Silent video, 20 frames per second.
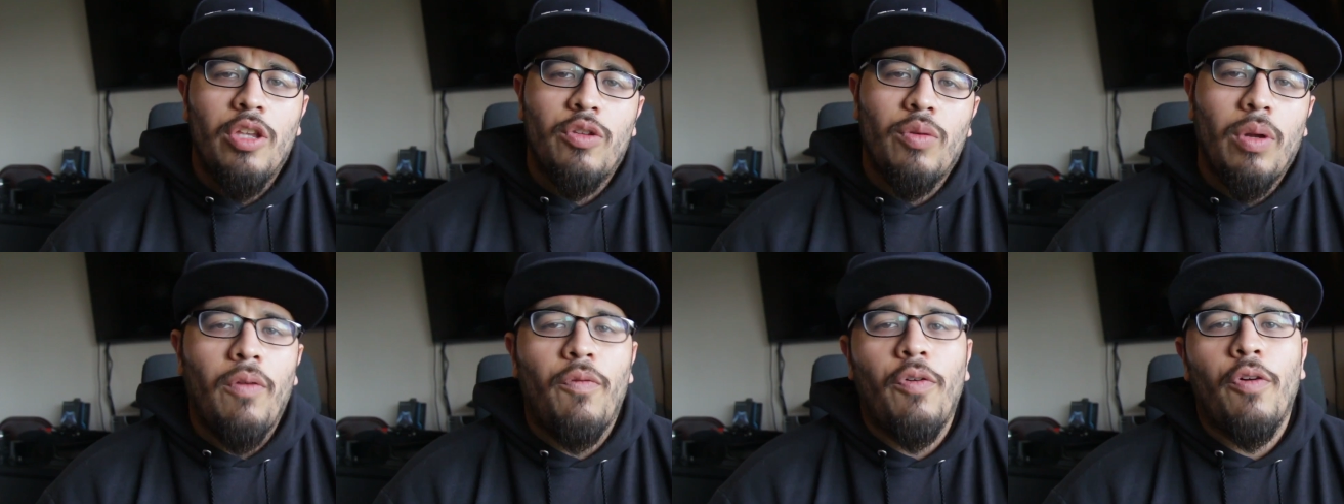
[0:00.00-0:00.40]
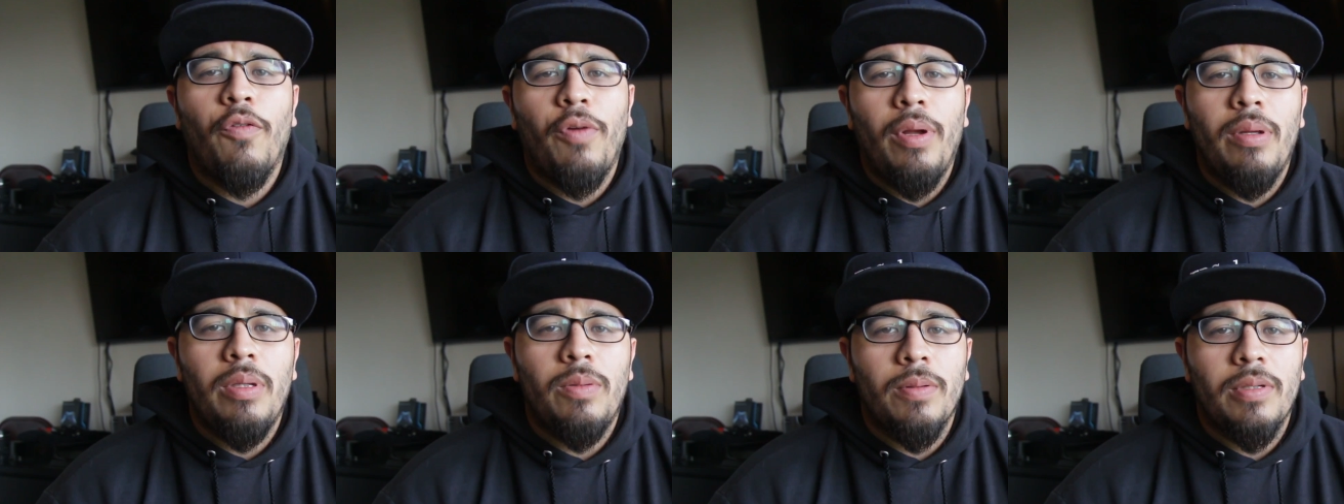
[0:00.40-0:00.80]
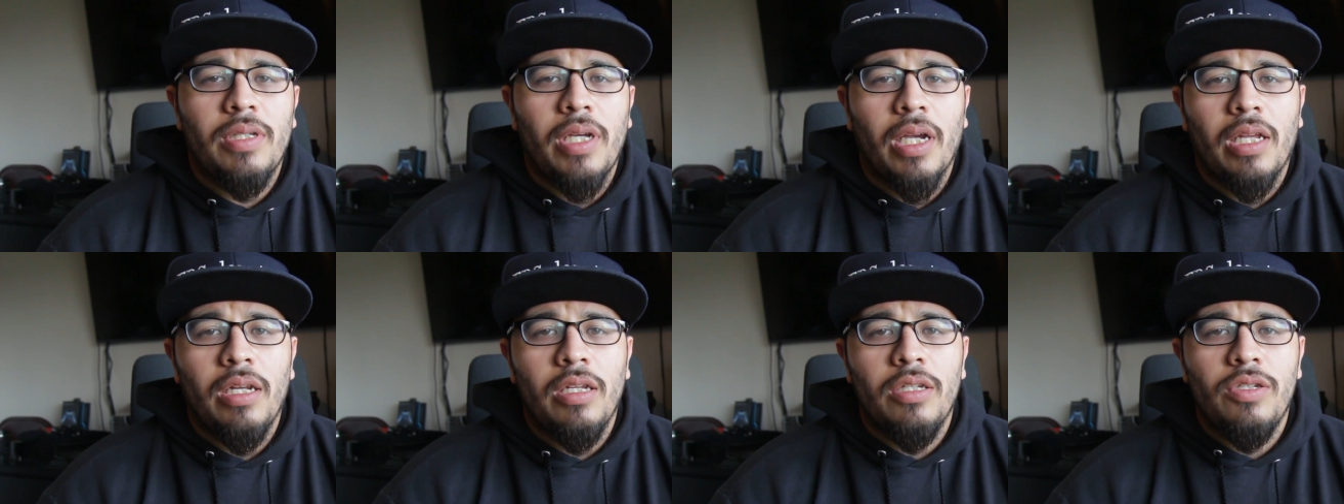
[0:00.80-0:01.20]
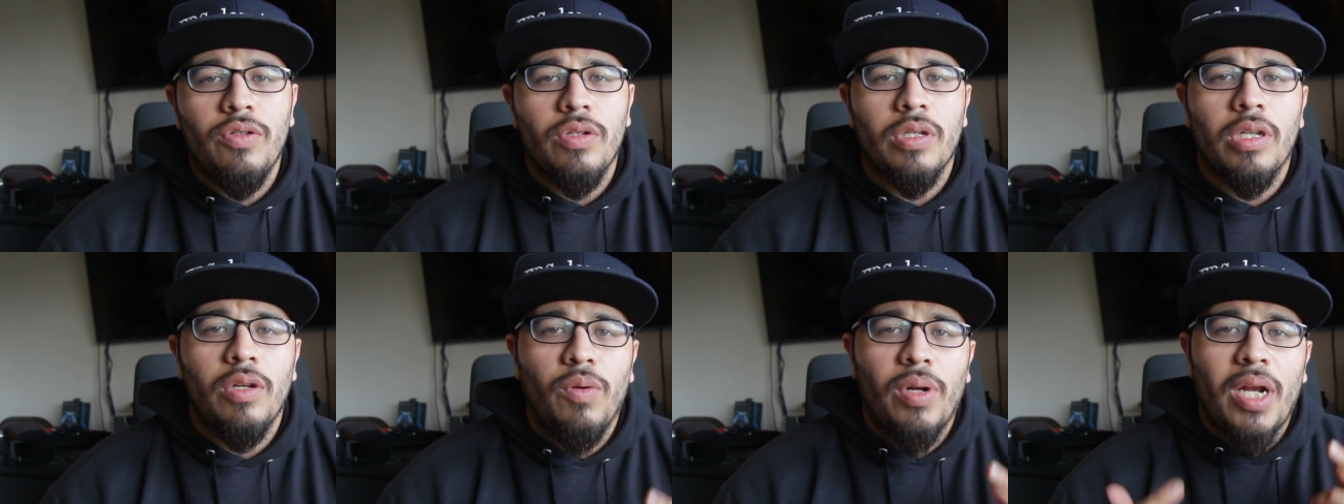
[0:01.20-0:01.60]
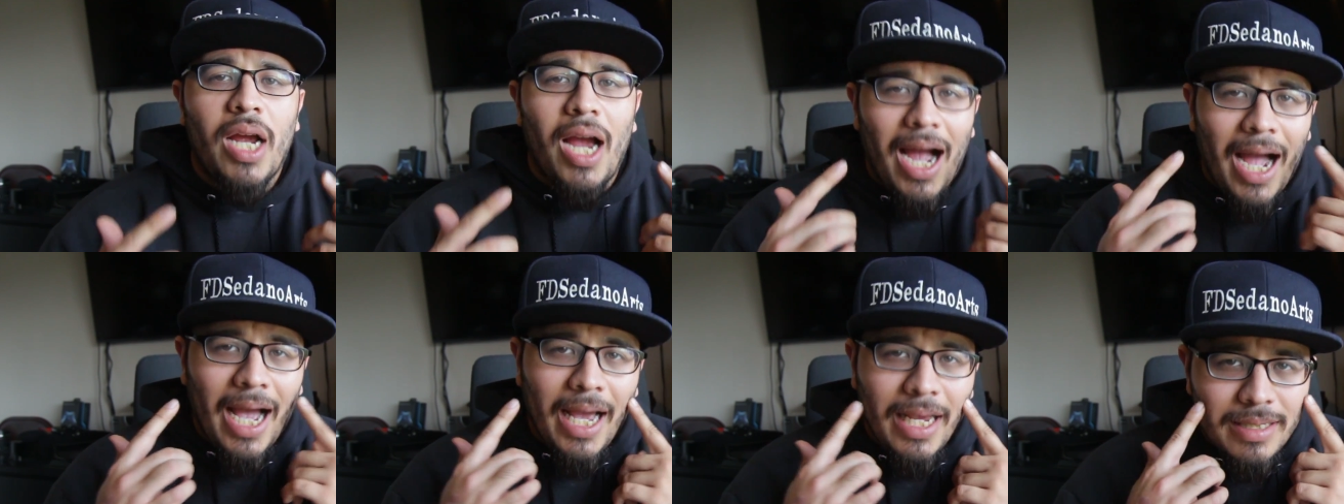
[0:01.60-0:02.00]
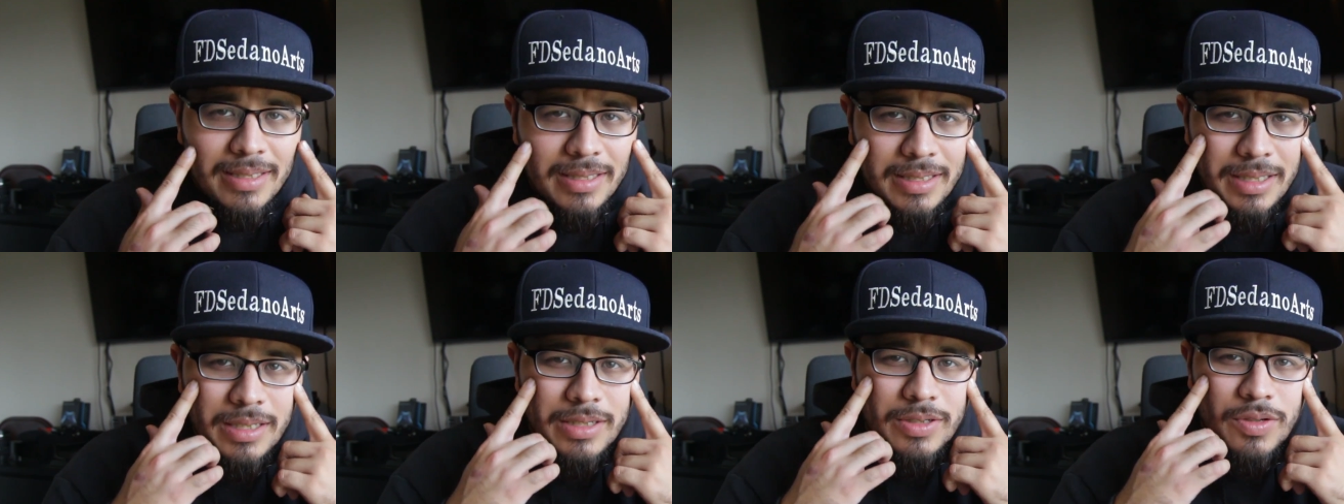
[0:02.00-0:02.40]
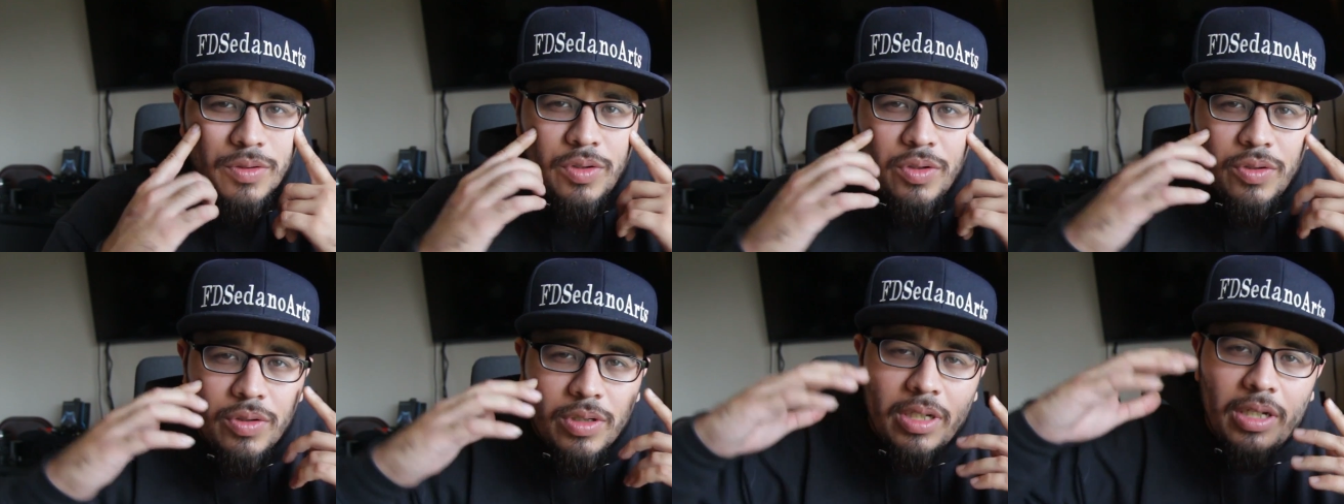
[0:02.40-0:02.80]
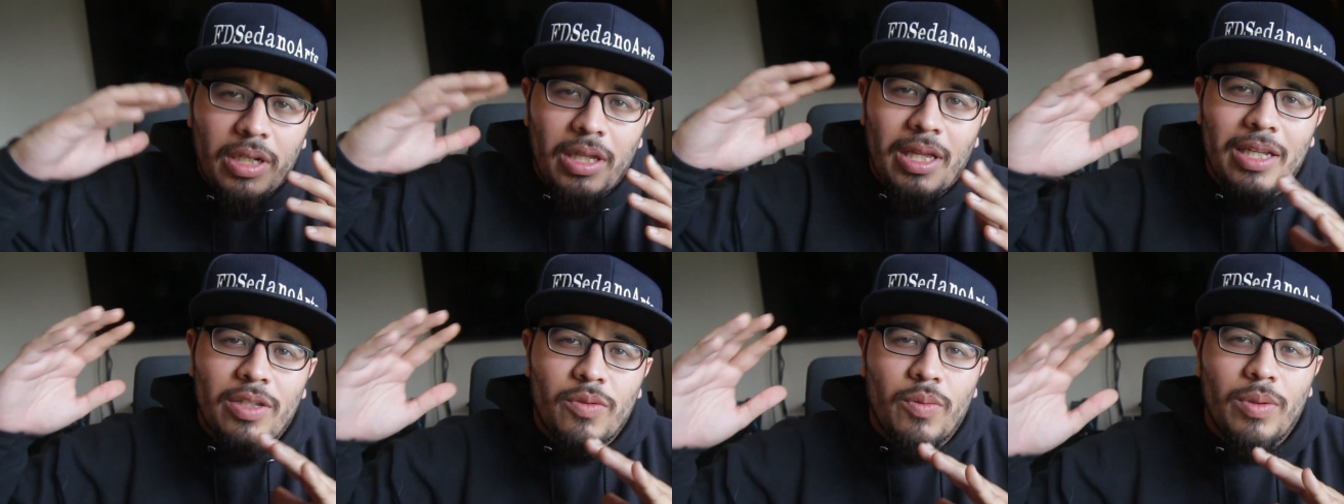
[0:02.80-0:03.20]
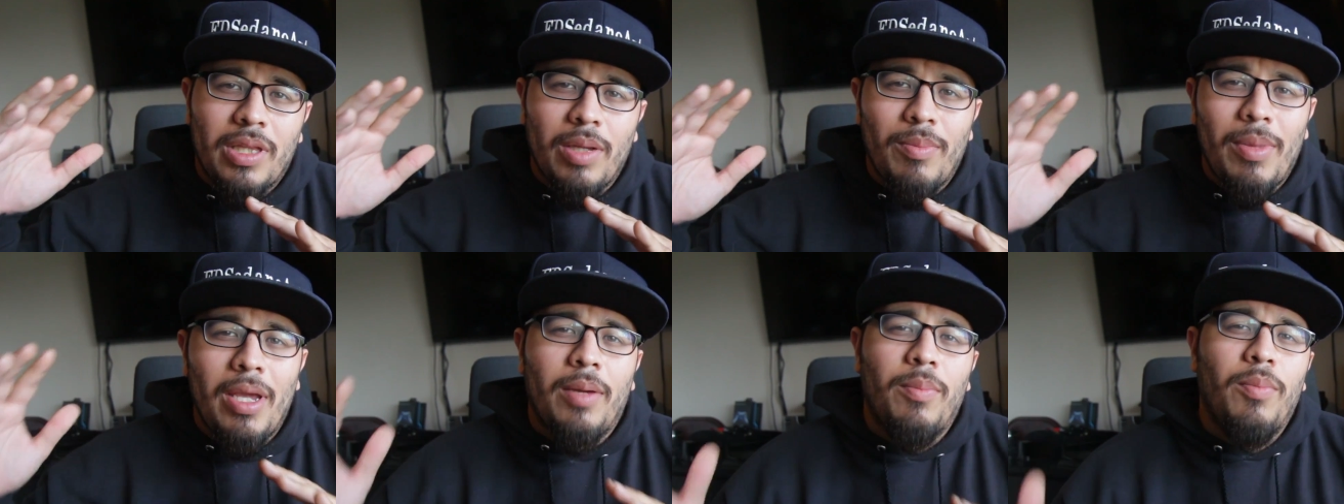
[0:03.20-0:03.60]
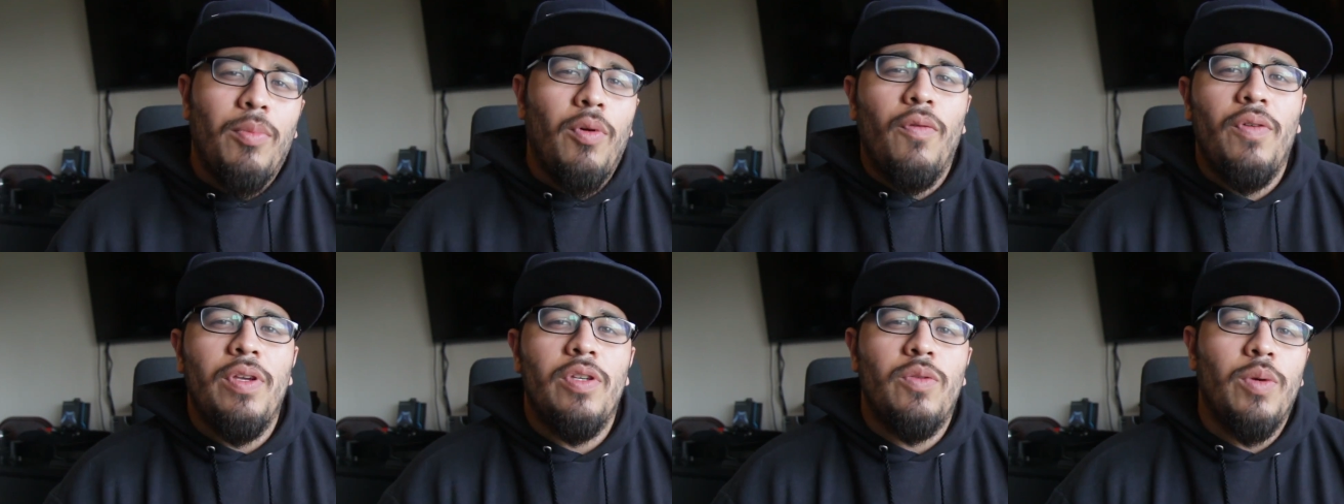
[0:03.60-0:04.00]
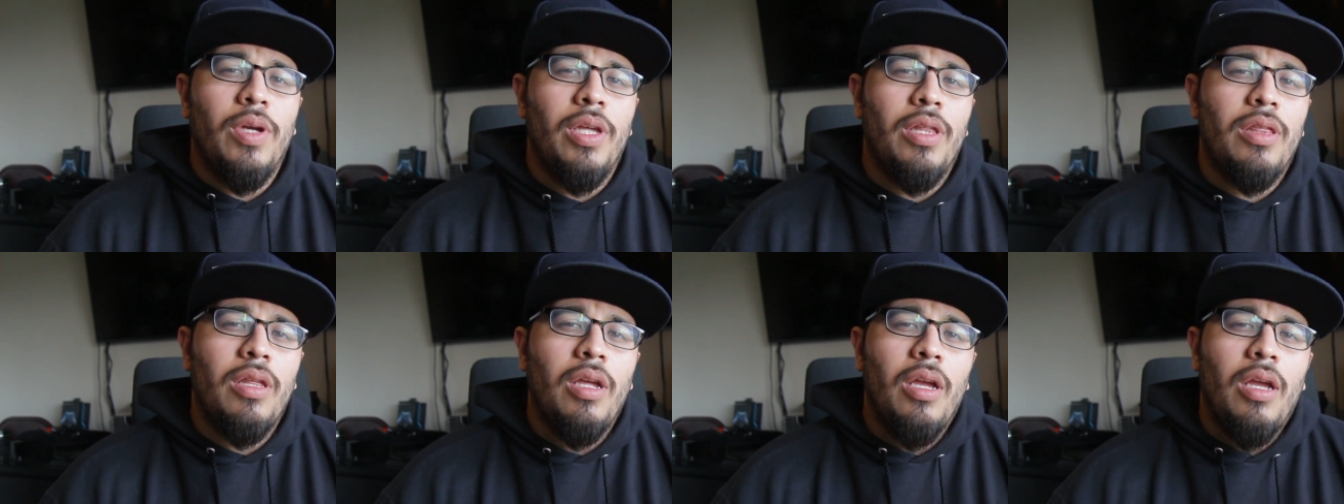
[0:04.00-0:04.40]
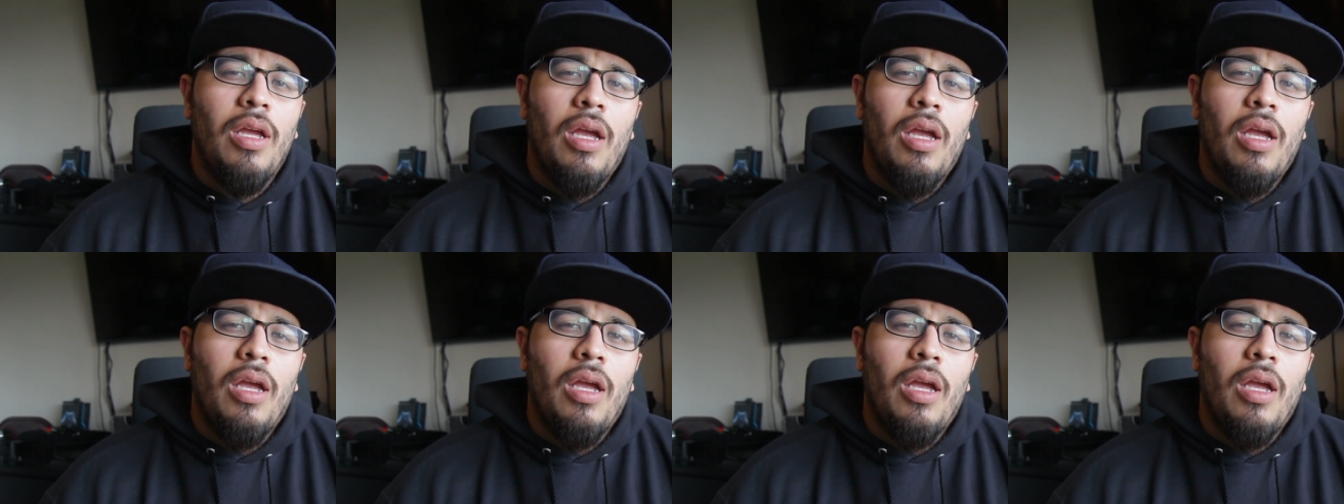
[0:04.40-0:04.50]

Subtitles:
24 frames per second is usually what I see, so usually that's what they make movies with.